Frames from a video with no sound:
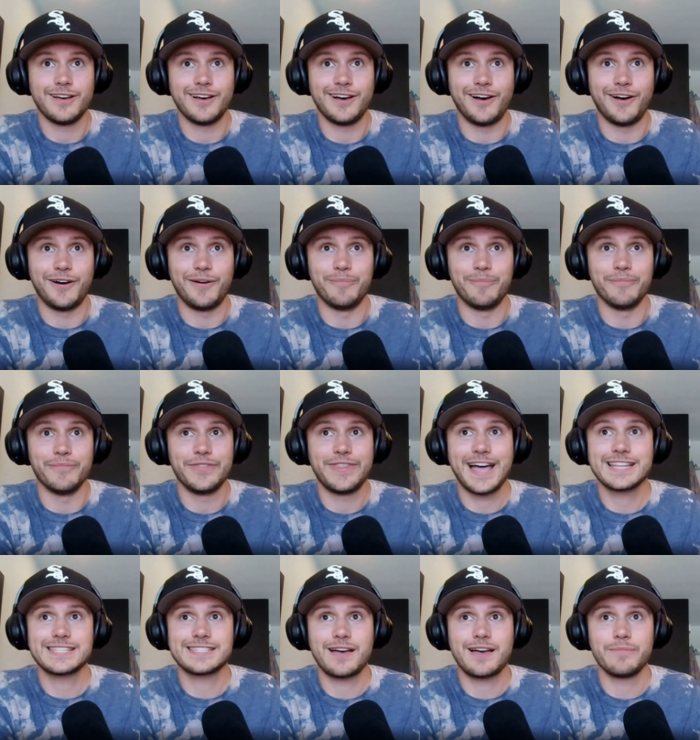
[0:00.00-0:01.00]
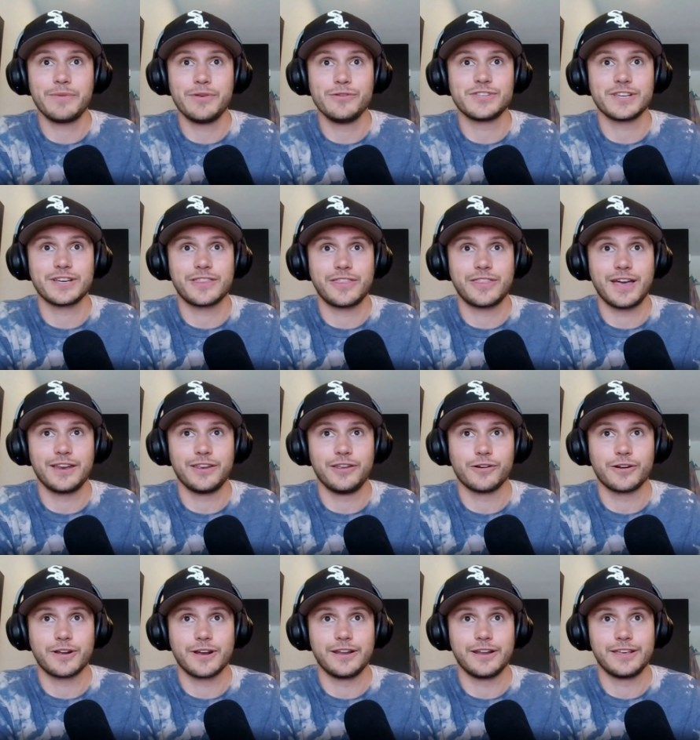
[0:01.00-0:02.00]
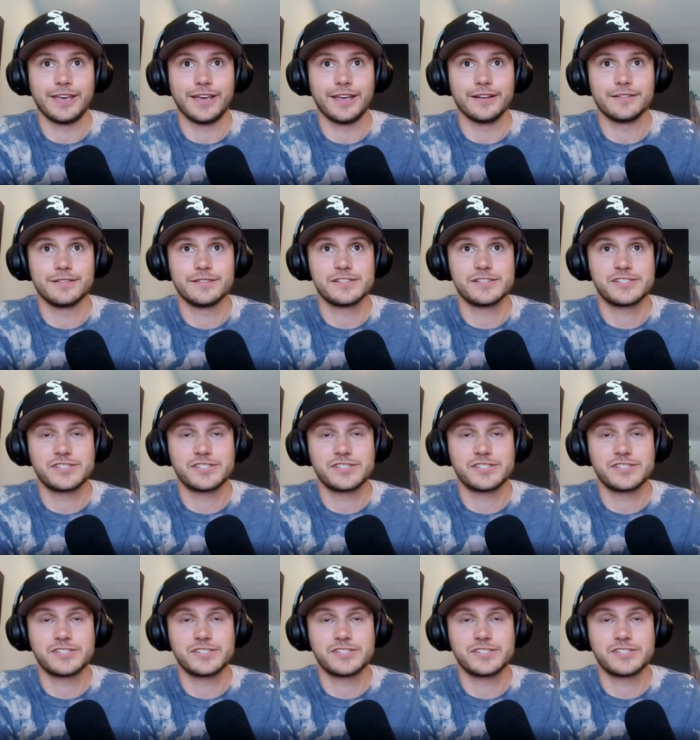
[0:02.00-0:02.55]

um, that's not music that you're gonna get